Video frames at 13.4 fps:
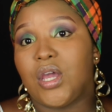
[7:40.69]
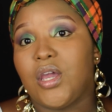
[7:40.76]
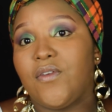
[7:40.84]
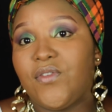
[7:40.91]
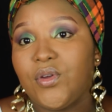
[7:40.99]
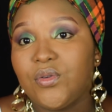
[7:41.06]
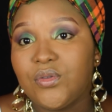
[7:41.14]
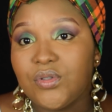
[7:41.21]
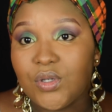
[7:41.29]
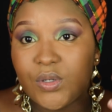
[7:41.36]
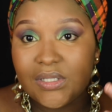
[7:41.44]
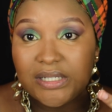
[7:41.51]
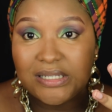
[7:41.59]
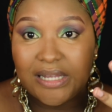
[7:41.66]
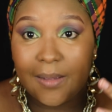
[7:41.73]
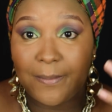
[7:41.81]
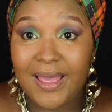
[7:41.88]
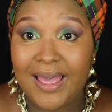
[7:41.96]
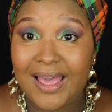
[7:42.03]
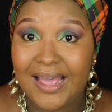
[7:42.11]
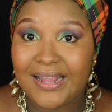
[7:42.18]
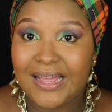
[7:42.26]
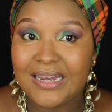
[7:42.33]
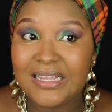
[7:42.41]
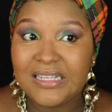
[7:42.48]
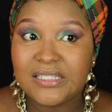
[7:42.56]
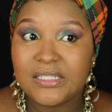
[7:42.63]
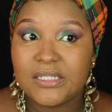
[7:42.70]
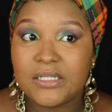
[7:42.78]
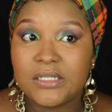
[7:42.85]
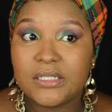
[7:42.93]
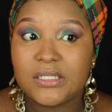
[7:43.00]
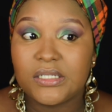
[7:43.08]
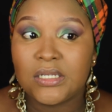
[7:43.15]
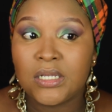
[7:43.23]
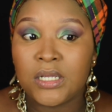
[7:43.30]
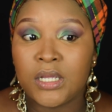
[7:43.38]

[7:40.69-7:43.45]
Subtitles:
If you notice that my highlight isn't